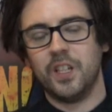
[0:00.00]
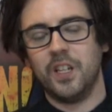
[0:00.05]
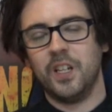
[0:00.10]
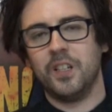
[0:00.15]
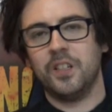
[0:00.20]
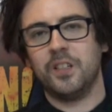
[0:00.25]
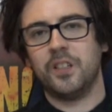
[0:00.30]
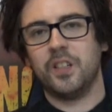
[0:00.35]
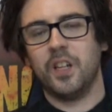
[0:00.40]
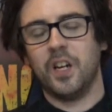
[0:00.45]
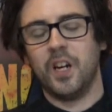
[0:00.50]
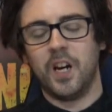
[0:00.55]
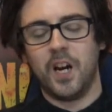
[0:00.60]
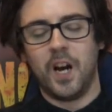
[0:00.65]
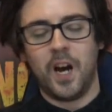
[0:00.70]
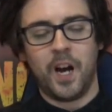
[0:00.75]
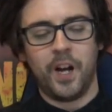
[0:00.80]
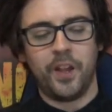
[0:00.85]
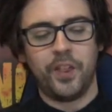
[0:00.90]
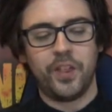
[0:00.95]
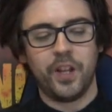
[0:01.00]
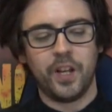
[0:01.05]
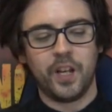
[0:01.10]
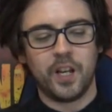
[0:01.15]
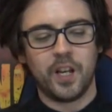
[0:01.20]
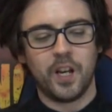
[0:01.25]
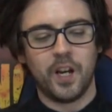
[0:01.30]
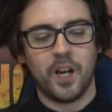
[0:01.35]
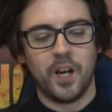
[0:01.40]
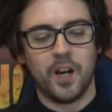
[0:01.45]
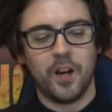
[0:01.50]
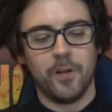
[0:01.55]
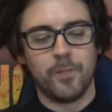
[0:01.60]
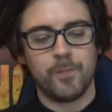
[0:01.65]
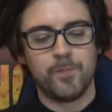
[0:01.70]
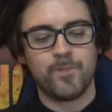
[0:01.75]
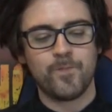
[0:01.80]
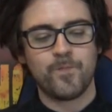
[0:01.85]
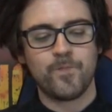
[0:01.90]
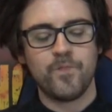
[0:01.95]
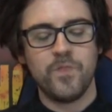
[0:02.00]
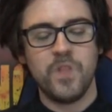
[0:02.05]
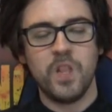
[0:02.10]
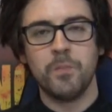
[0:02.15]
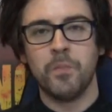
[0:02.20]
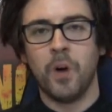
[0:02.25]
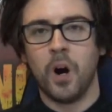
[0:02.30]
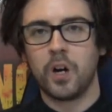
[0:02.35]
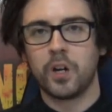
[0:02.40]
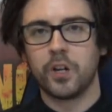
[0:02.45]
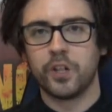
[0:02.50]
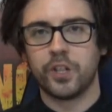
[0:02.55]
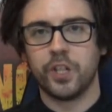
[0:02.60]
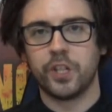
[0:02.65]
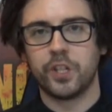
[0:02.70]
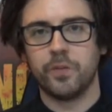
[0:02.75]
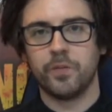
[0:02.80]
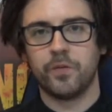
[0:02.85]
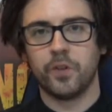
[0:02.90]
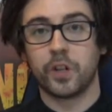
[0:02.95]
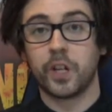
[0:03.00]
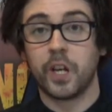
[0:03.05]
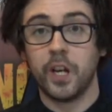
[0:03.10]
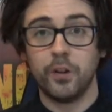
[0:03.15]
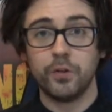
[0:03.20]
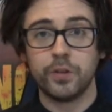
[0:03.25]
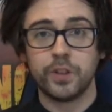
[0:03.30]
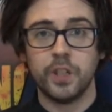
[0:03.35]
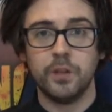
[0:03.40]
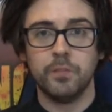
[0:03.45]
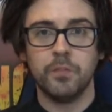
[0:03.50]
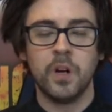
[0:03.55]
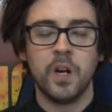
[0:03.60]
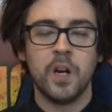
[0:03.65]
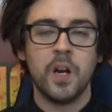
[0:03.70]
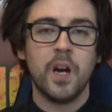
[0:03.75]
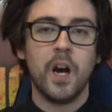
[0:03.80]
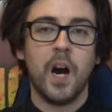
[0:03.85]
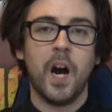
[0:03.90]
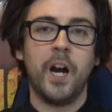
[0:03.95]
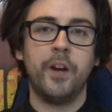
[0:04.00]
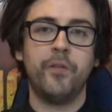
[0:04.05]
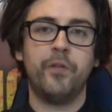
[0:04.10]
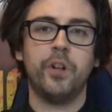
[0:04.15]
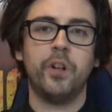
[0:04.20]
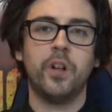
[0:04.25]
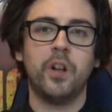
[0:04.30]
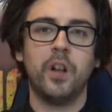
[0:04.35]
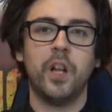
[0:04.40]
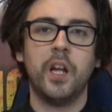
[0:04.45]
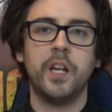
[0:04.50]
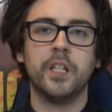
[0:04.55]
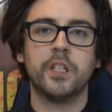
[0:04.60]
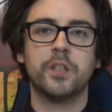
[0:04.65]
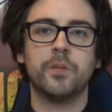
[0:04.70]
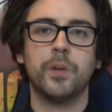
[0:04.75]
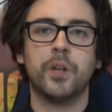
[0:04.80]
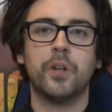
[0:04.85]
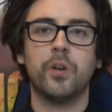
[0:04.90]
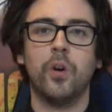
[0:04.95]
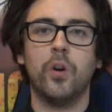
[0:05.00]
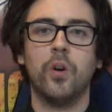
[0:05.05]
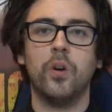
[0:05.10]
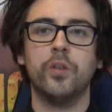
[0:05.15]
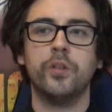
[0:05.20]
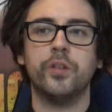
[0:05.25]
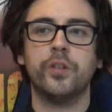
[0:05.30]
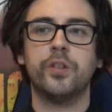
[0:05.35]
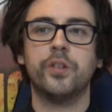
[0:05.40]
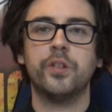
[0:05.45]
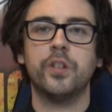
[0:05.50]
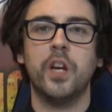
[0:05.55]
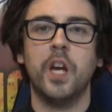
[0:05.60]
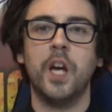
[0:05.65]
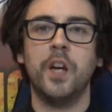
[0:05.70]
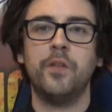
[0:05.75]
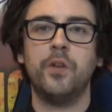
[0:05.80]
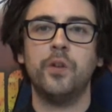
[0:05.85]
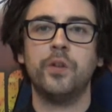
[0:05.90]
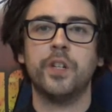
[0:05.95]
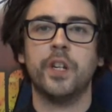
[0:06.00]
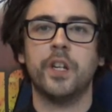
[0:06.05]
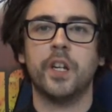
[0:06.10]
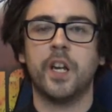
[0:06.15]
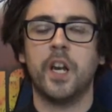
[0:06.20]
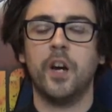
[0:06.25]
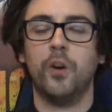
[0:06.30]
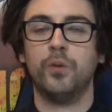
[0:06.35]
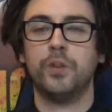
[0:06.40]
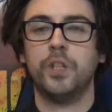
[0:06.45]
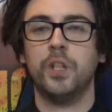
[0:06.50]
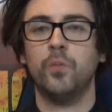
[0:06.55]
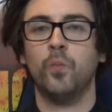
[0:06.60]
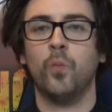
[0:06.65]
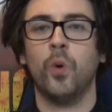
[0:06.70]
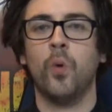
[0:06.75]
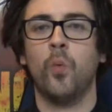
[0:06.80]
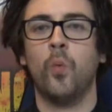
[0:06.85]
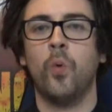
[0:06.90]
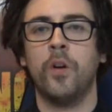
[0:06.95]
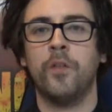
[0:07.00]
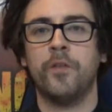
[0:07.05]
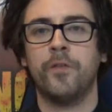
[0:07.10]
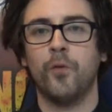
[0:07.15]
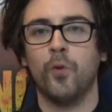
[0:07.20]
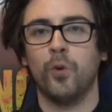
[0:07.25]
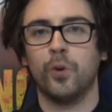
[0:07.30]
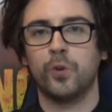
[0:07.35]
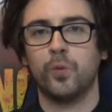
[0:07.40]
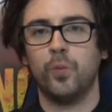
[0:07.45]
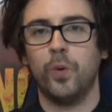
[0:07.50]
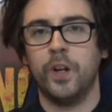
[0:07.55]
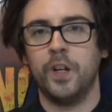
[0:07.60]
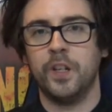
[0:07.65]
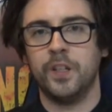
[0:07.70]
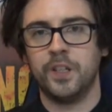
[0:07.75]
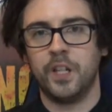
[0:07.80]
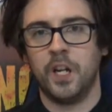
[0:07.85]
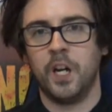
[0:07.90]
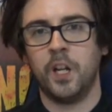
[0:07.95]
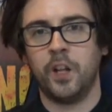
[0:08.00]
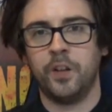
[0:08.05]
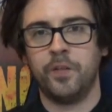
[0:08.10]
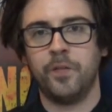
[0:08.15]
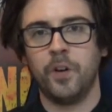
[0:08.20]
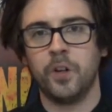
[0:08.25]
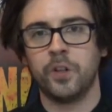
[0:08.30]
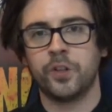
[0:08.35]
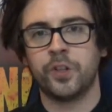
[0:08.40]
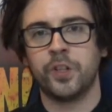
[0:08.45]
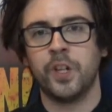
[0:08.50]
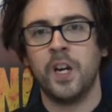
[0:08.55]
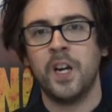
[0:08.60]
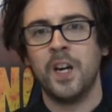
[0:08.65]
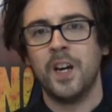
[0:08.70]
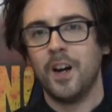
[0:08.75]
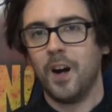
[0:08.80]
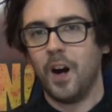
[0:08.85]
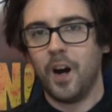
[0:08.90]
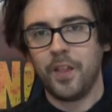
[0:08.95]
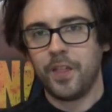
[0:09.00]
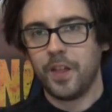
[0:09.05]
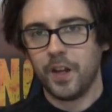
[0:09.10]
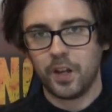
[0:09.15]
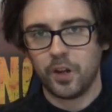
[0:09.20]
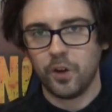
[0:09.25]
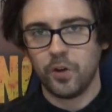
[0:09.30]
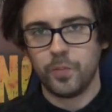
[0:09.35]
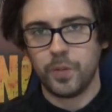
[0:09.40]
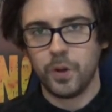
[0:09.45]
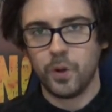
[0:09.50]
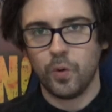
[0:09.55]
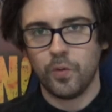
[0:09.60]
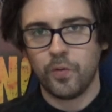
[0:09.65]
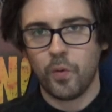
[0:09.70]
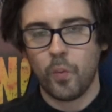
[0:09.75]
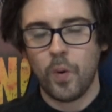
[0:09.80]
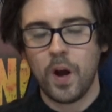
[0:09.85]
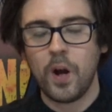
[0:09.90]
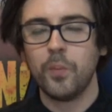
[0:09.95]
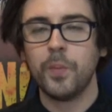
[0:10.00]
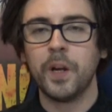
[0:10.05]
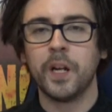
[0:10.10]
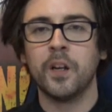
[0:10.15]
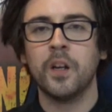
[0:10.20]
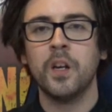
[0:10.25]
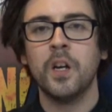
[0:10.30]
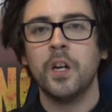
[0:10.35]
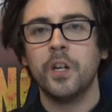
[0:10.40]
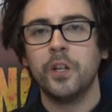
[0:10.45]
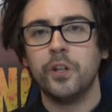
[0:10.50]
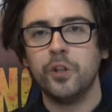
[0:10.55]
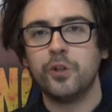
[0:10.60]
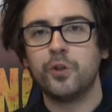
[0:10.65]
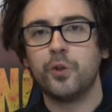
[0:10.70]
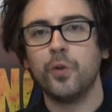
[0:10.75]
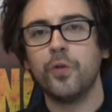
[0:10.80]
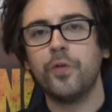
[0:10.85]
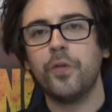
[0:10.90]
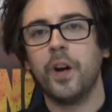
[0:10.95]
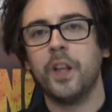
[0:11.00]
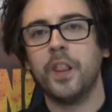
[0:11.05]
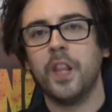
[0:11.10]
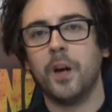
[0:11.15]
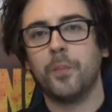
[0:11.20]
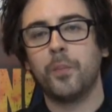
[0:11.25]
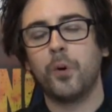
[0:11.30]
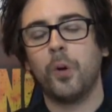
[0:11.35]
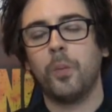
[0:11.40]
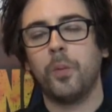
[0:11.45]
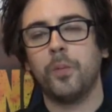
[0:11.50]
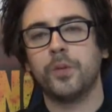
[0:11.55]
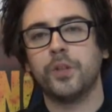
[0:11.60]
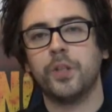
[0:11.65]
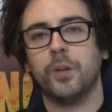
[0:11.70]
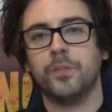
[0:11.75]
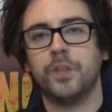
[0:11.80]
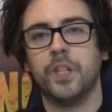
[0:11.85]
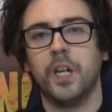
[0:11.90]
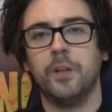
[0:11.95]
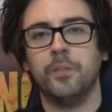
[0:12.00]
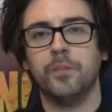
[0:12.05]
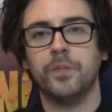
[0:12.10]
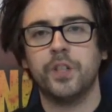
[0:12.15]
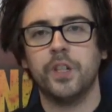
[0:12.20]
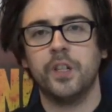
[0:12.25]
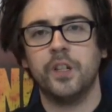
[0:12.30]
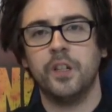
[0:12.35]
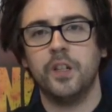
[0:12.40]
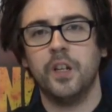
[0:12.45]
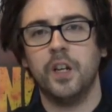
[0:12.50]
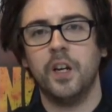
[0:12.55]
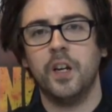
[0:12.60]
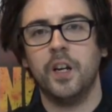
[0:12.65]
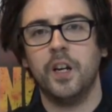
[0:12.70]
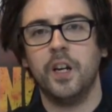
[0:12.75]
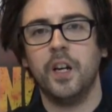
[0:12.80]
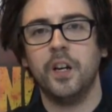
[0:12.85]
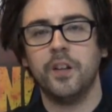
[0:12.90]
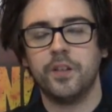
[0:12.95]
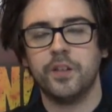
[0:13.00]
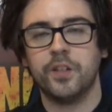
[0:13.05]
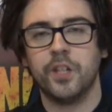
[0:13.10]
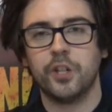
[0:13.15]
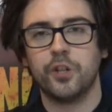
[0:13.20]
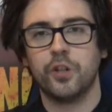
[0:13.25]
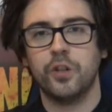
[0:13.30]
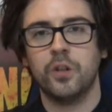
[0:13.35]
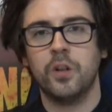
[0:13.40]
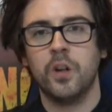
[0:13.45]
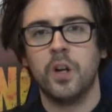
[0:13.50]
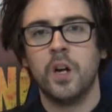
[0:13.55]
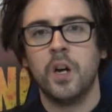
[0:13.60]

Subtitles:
is that I think marker system for kill team I really liked, because if you did a kill team where one force went entirely first, I think it would be overwhelming. You do find that problem sometimes in 8th edition,